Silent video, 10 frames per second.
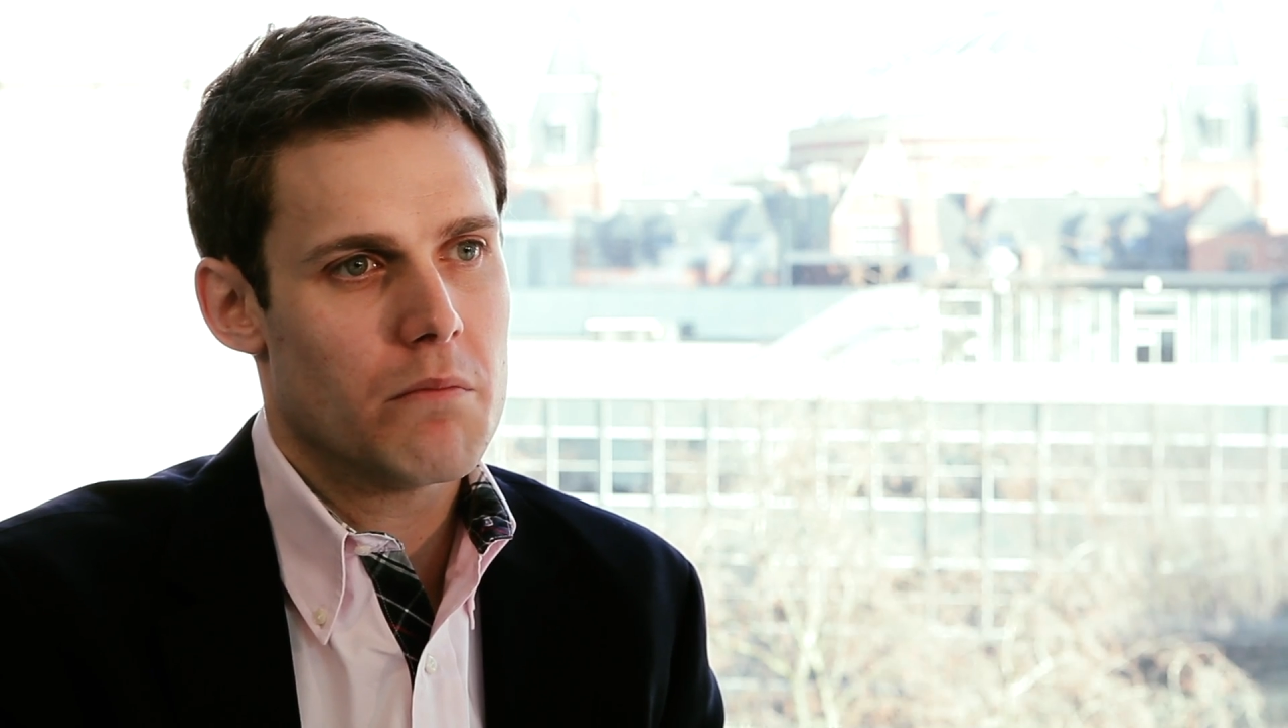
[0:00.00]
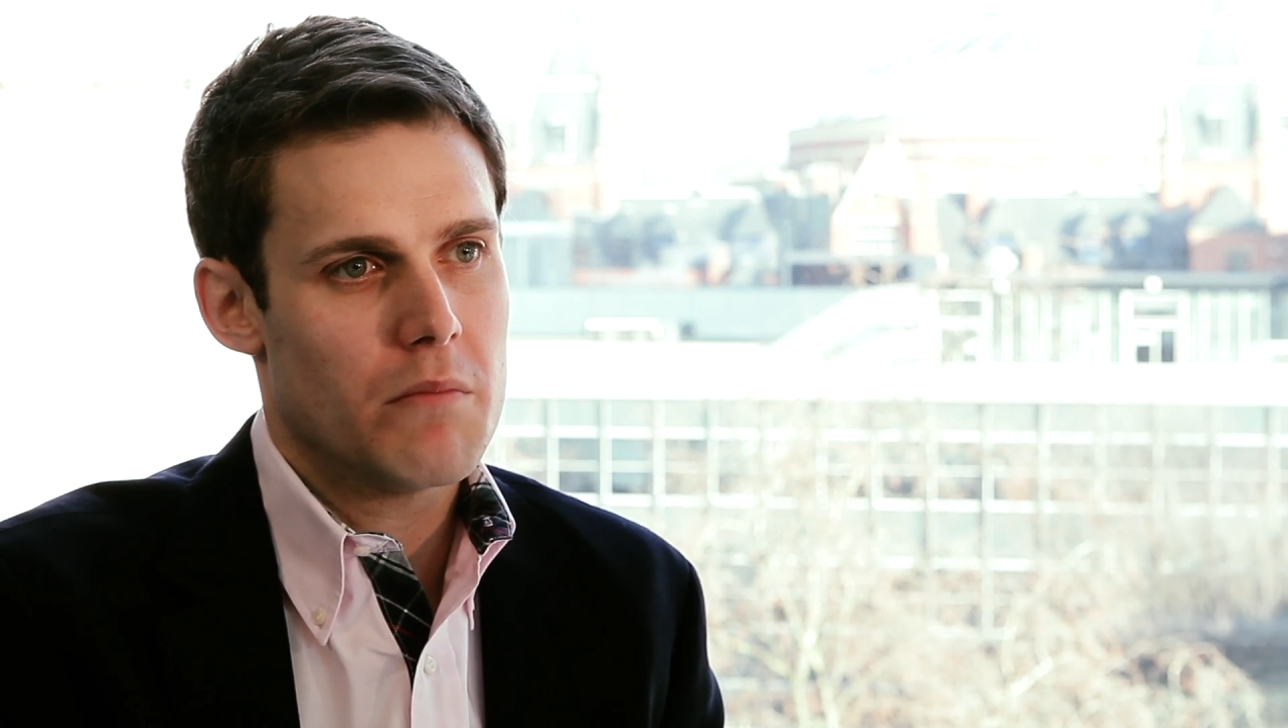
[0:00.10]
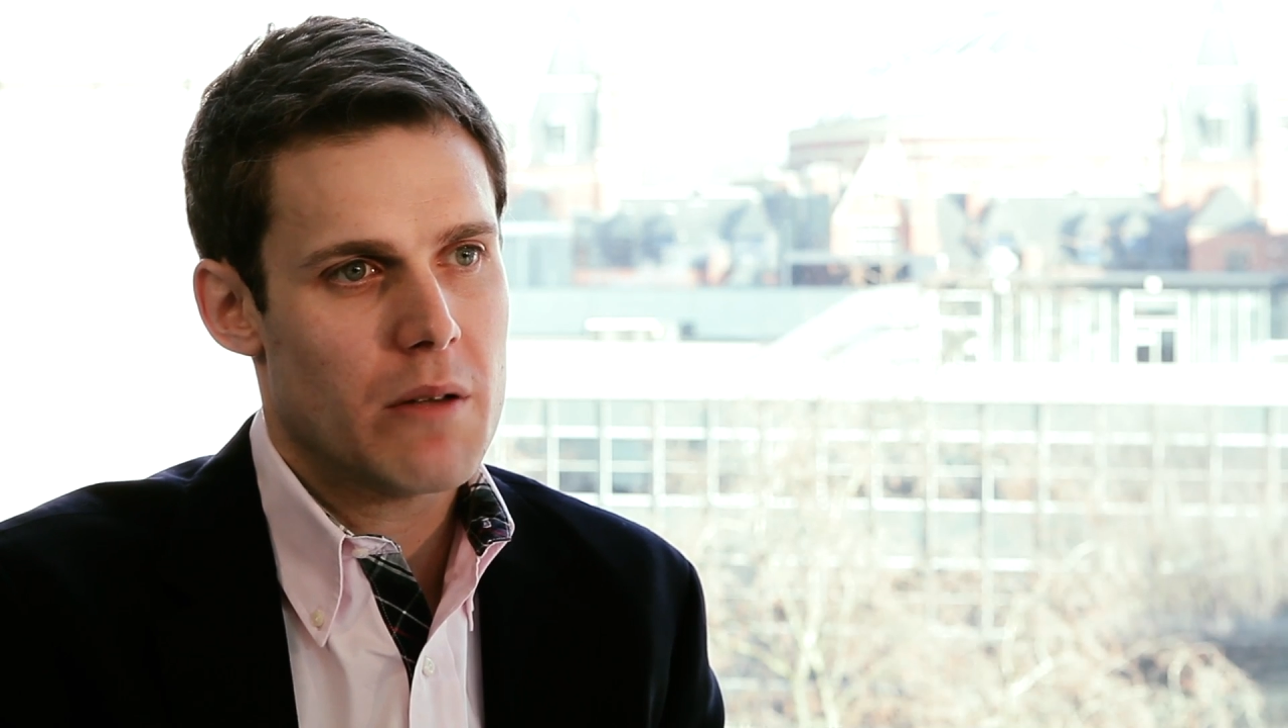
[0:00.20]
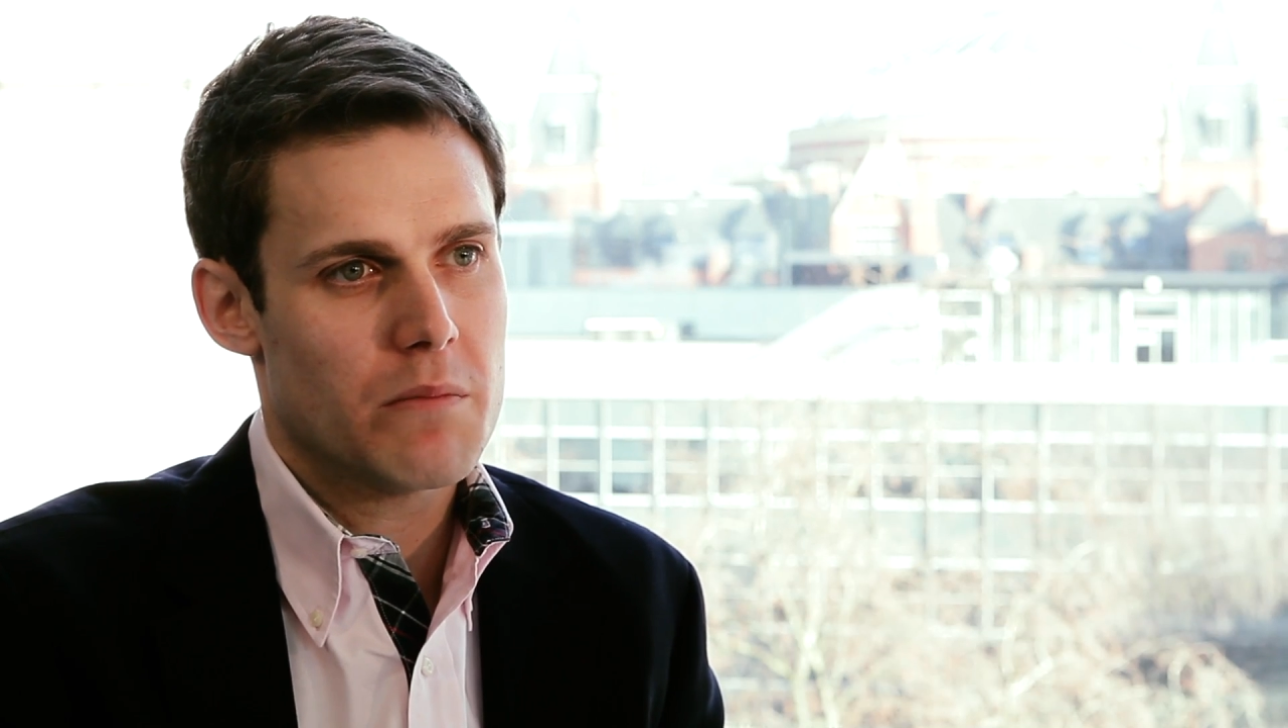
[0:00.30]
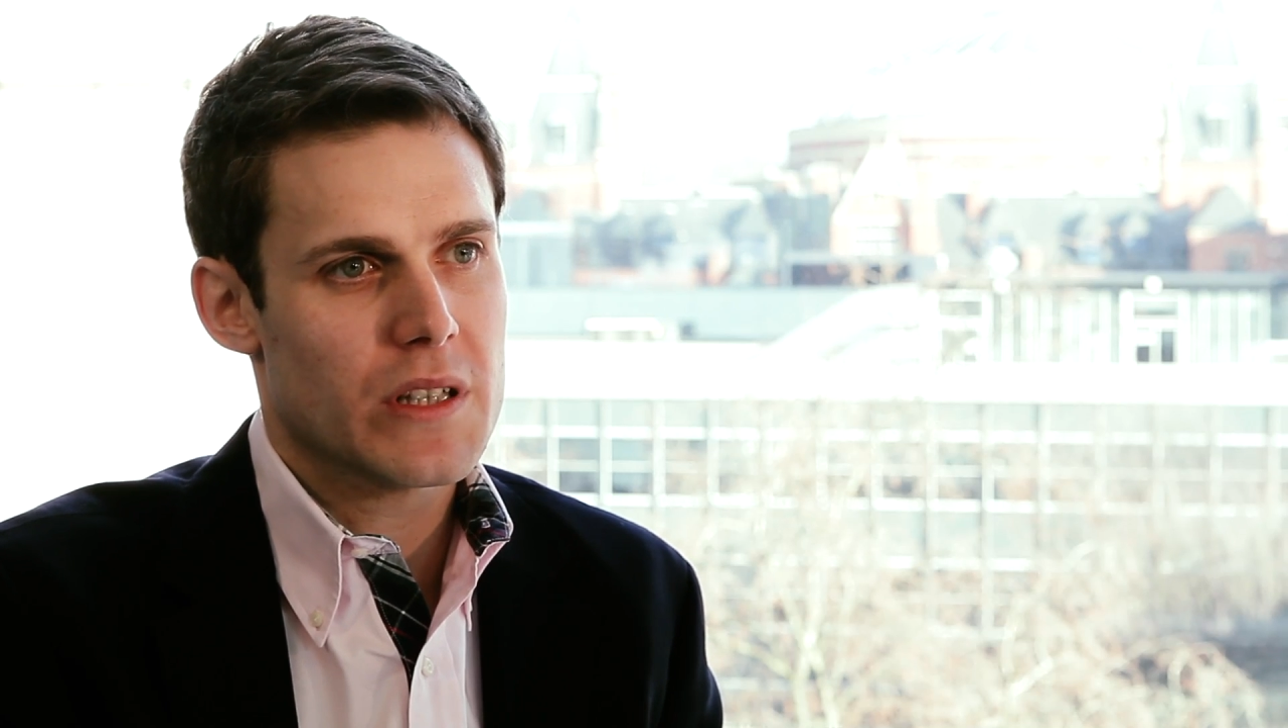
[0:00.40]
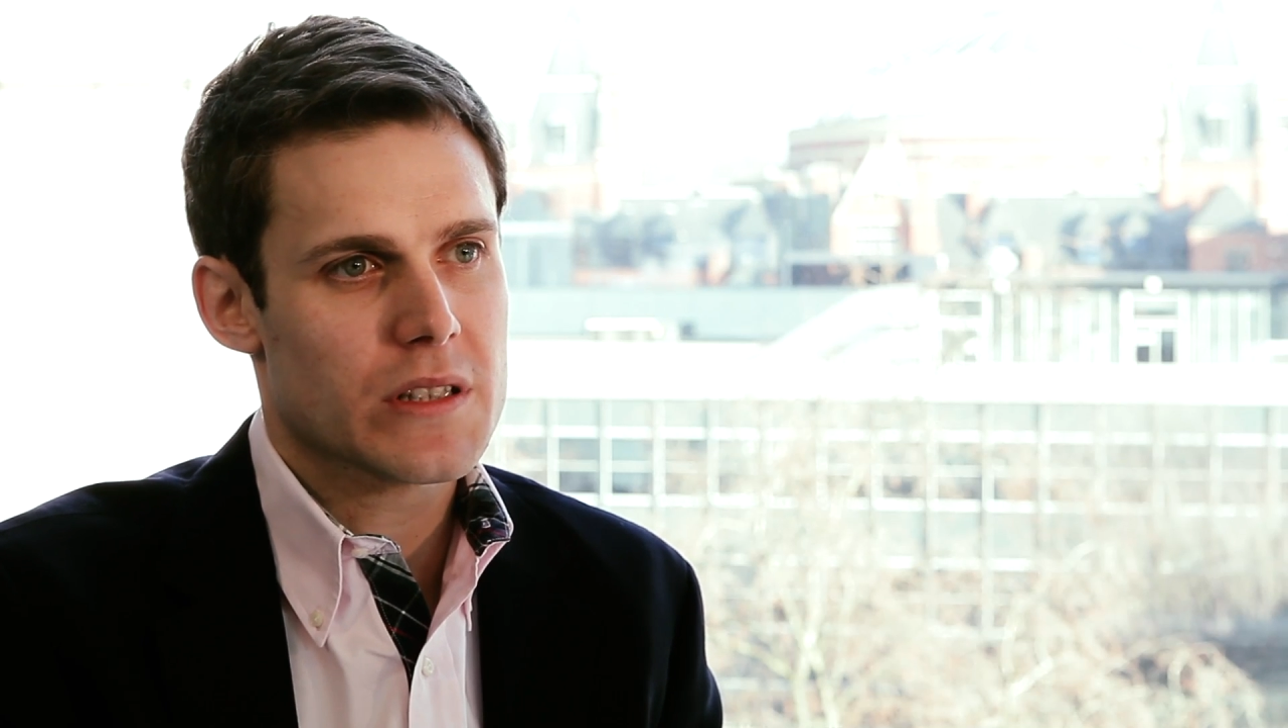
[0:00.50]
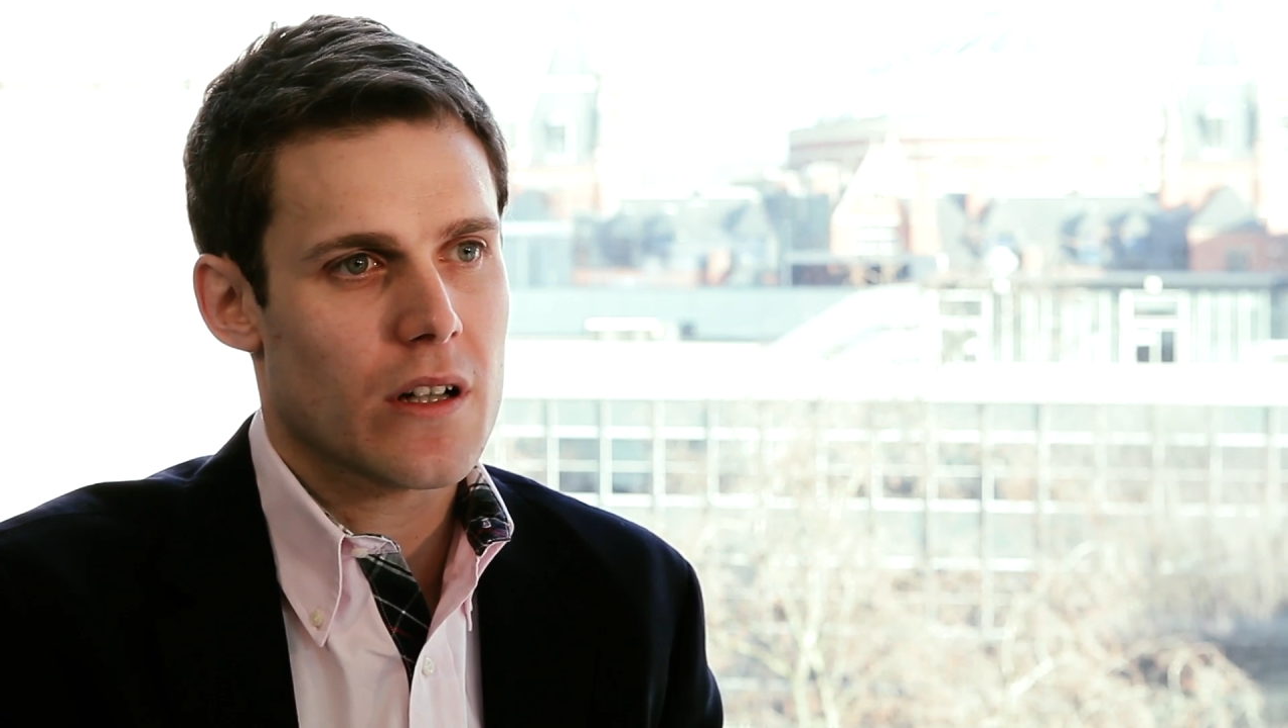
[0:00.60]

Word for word: members